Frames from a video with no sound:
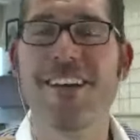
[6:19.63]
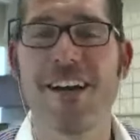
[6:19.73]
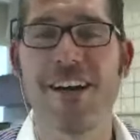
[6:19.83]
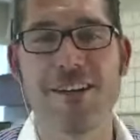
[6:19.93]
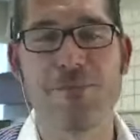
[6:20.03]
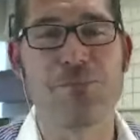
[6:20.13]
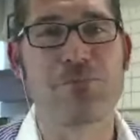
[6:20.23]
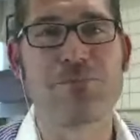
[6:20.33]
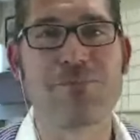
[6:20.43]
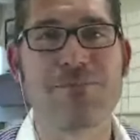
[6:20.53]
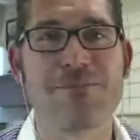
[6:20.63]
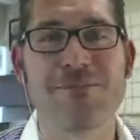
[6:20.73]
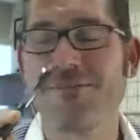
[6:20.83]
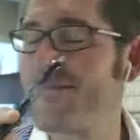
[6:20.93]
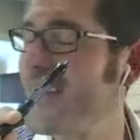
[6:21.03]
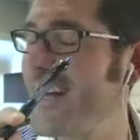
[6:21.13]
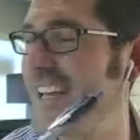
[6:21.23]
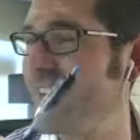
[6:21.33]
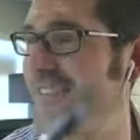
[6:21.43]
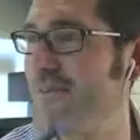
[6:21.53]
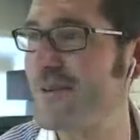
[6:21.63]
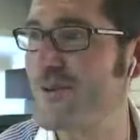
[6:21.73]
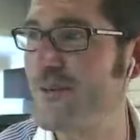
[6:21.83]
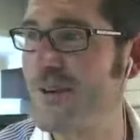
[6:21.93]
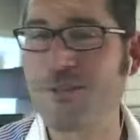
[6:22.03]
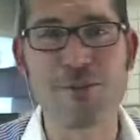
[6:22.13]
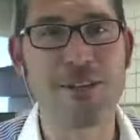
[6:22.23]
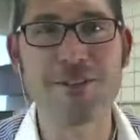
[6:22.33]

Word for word: um, I can't even keep a straight face when I do